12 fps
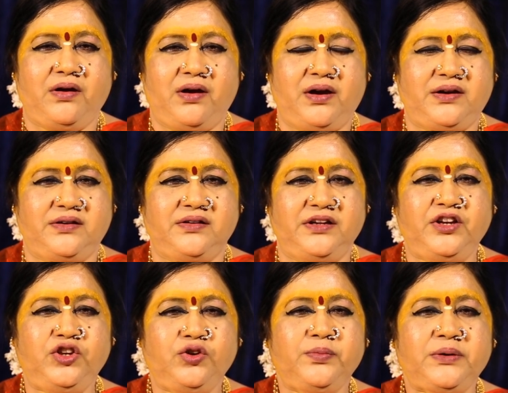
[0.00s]
and
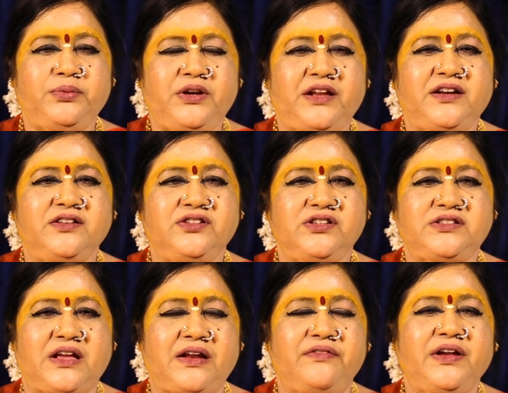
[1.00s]
innumerable
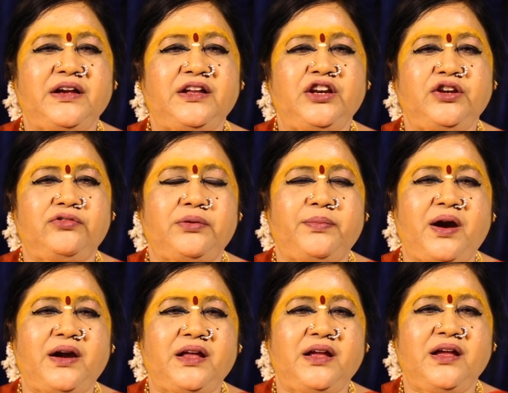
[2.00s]
energies are awakened in your
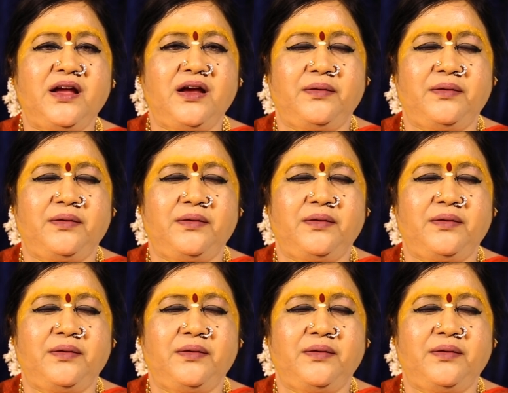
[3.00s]
body